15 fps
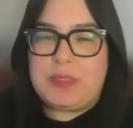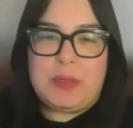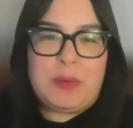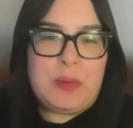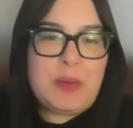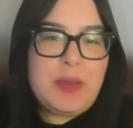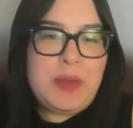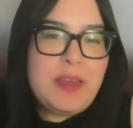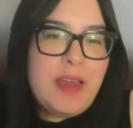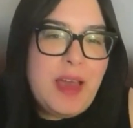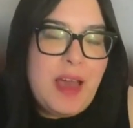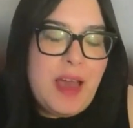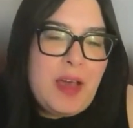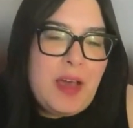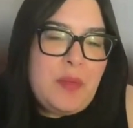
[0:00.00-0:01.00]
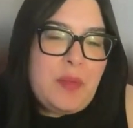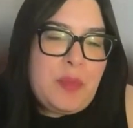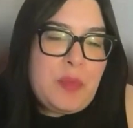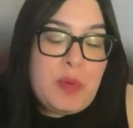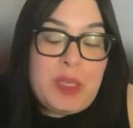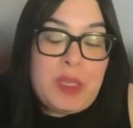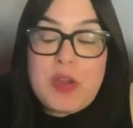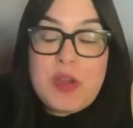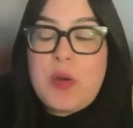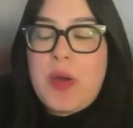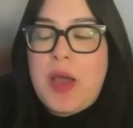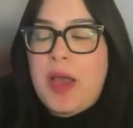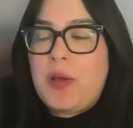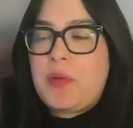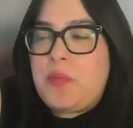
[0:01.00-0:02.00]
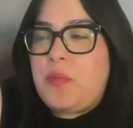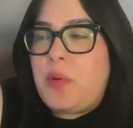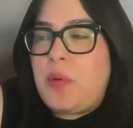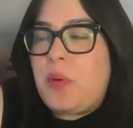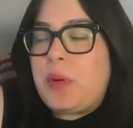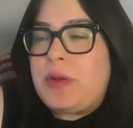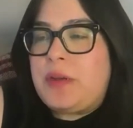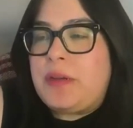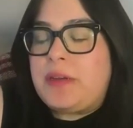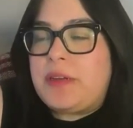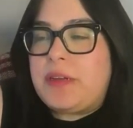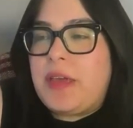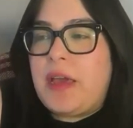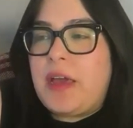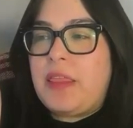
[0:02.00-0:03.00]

So we know how important